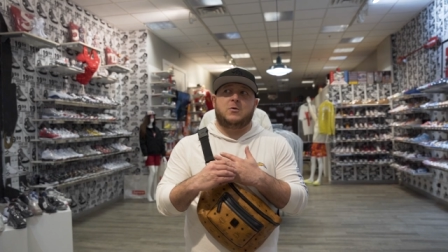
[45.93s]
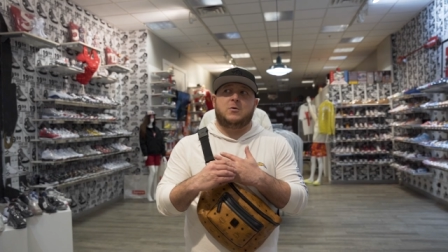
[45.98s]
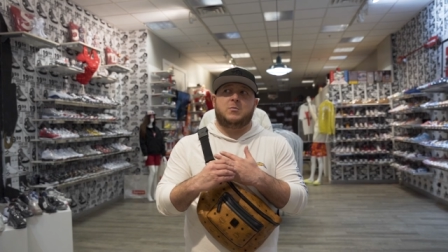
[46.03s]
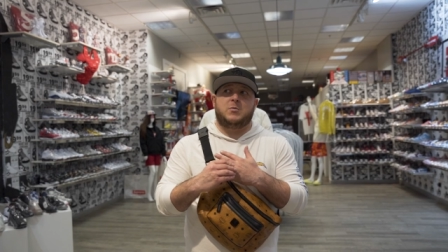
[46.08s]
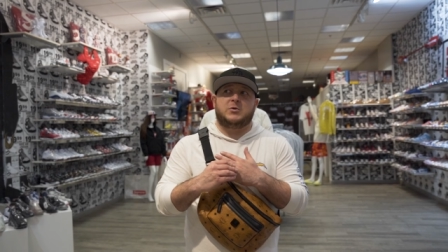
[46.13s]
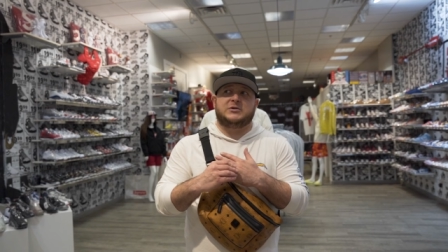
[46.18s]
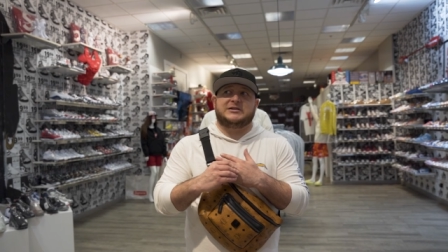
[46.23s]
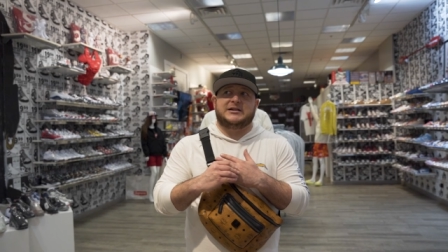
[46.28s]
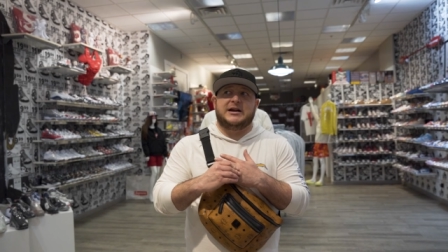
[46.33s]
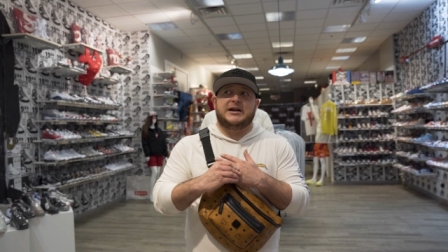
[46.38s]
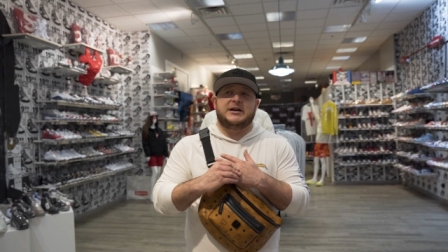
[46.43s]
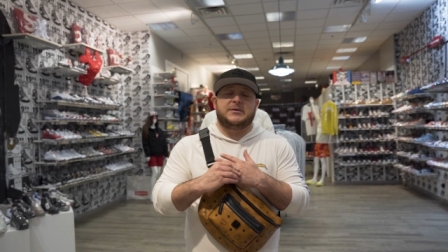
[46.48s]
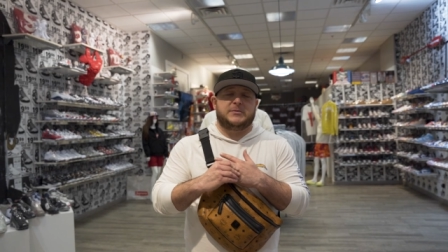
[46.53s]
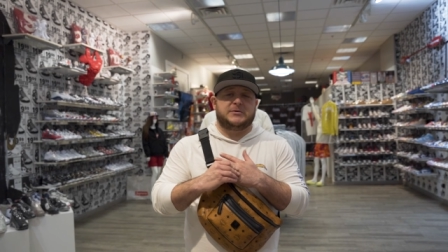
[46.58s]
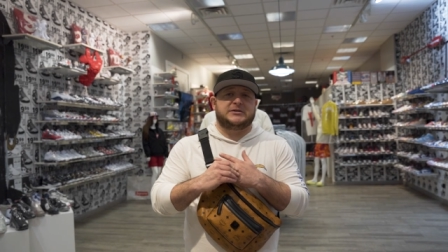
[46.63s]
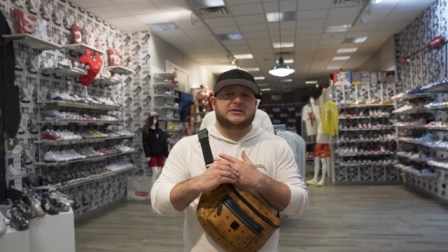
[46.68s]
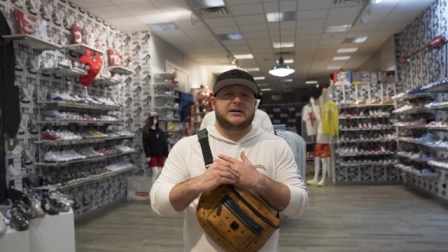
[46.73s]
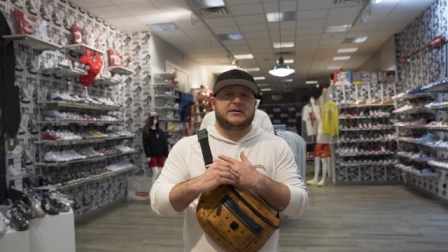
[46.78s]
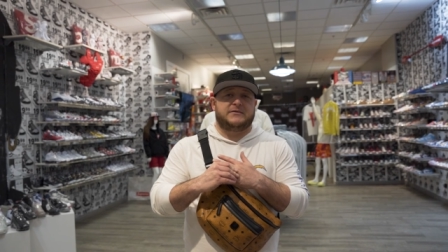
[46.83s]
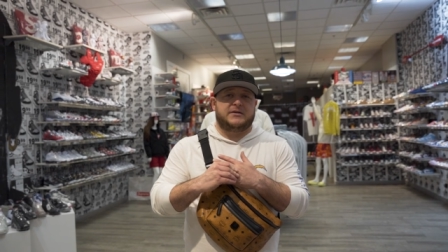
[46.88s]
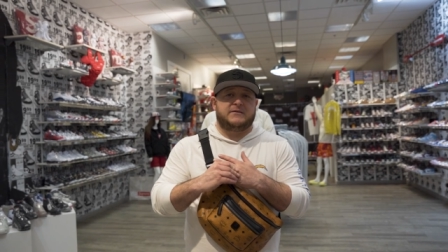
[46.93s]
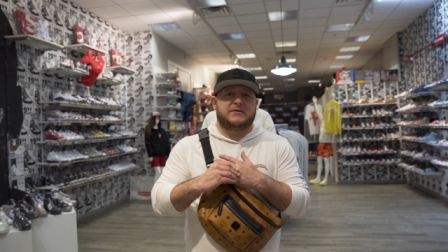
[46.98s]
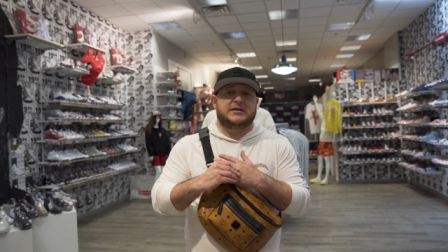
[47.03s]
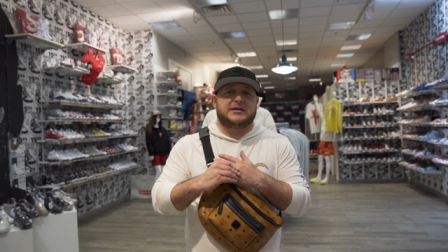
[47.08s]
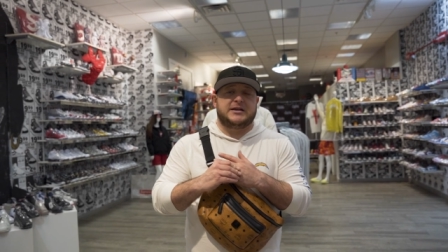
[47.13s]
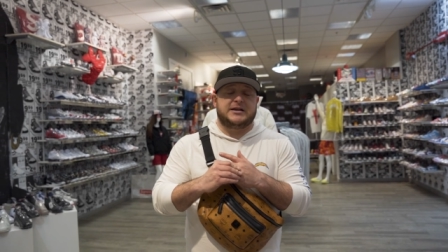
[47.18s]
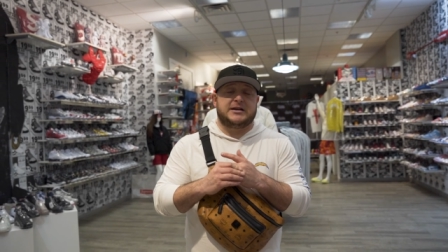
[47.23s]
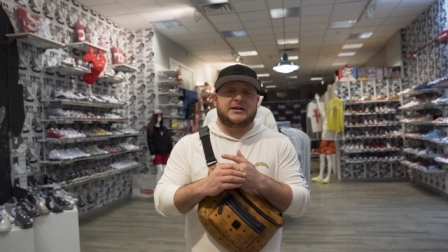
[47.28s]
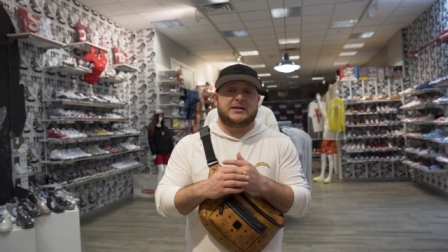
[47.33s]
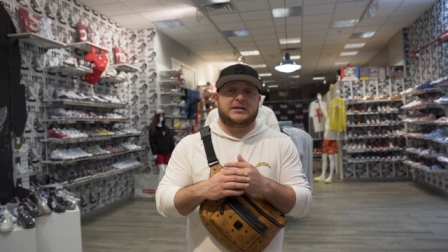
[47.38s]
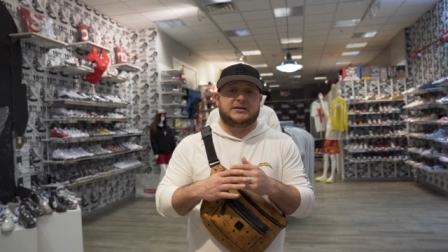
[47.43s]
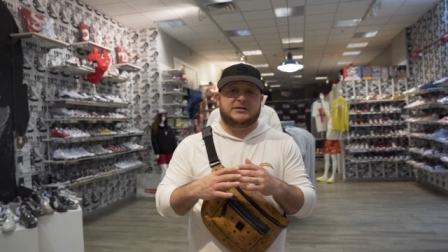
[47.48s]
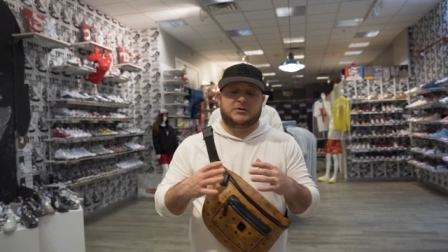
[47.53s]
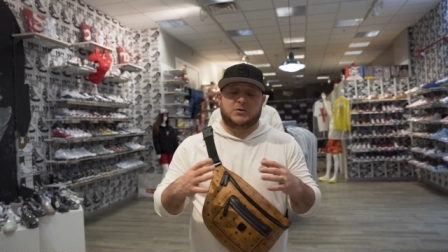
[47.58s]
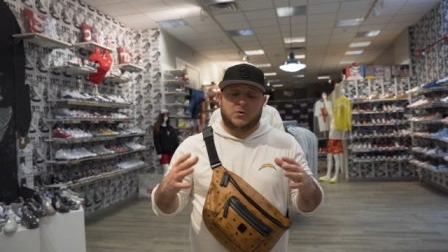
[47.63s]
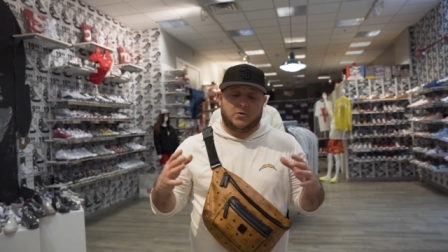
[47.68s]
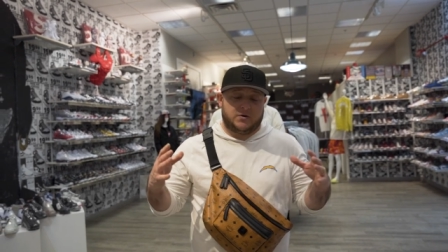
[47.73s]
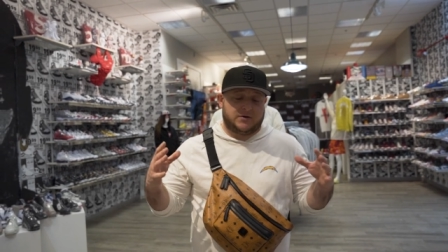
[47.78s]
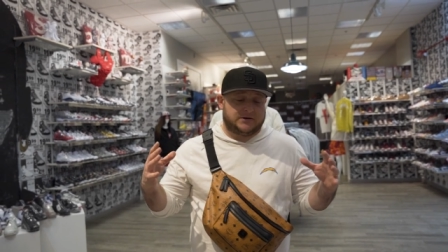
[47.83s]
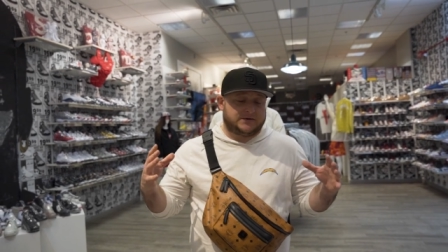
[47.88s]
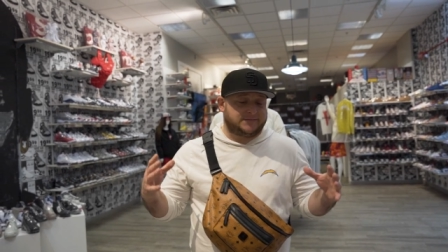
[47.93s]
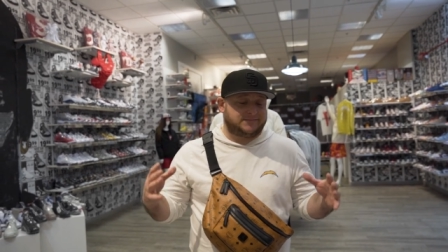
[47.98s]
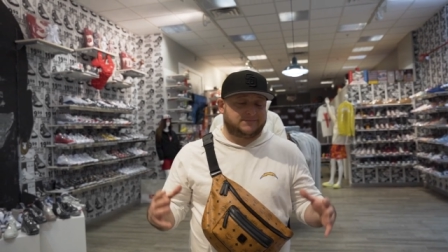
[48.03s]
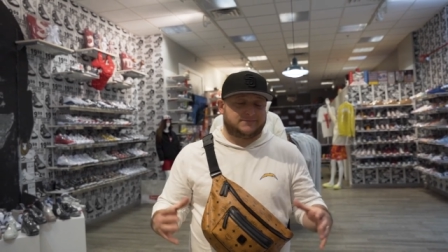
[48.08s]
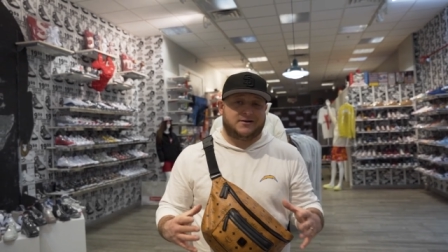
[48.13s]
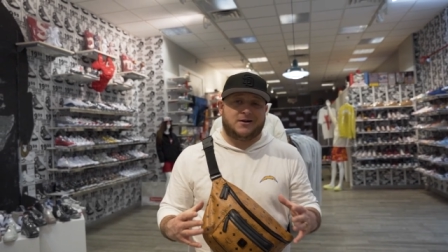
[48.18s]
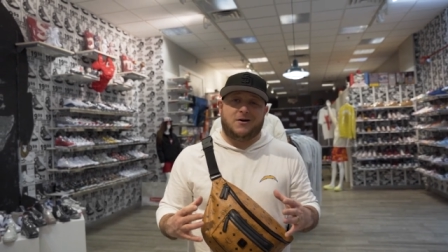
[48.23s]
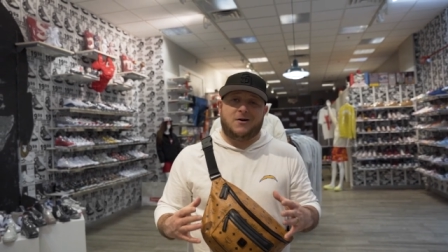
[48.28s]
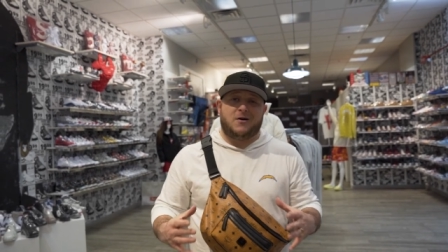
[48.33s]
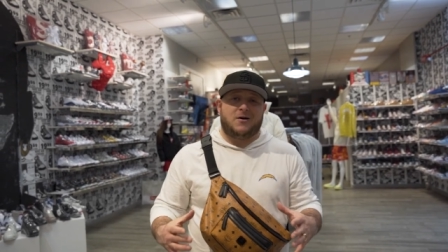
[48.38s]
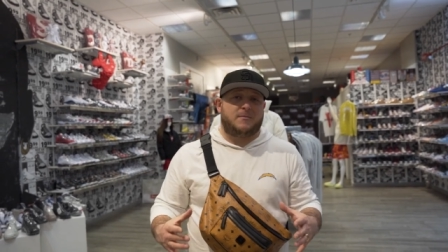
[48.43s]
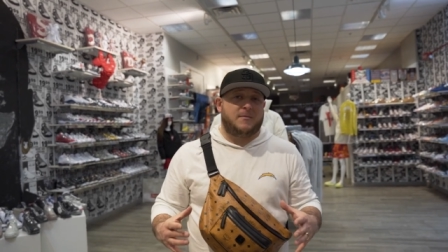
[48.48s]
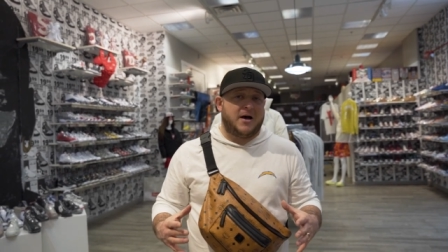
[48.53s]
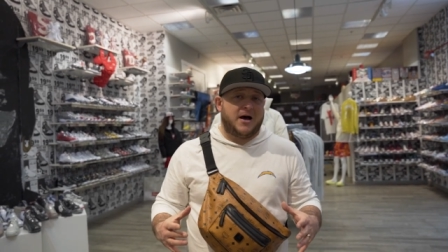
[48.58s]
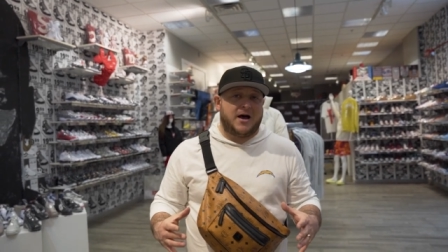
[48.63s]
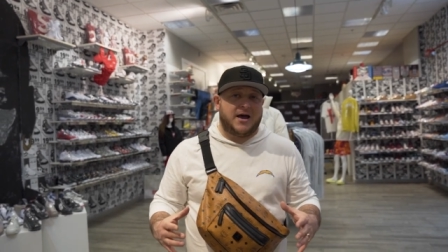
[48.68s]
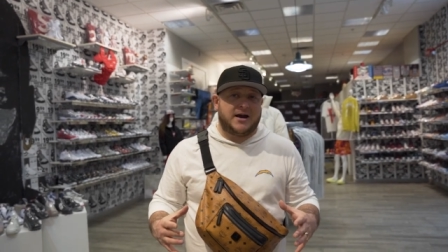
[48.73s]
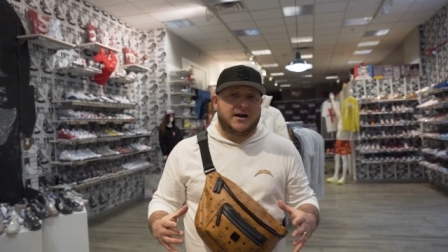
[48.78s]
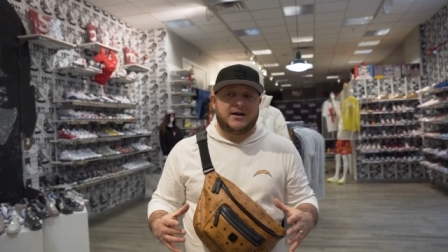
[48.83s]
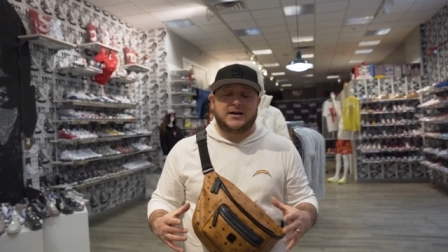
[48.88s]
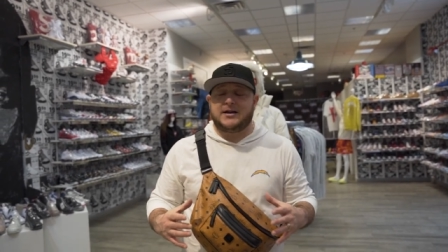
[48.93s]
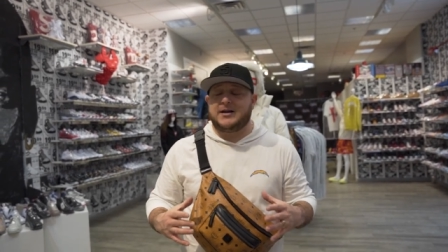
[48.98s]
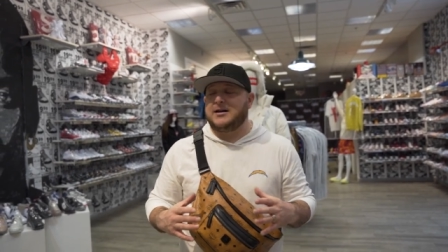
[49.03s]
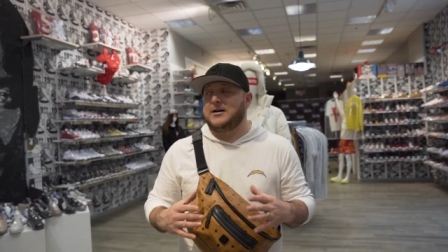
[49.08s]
almost 90% of everything in this store is all mine.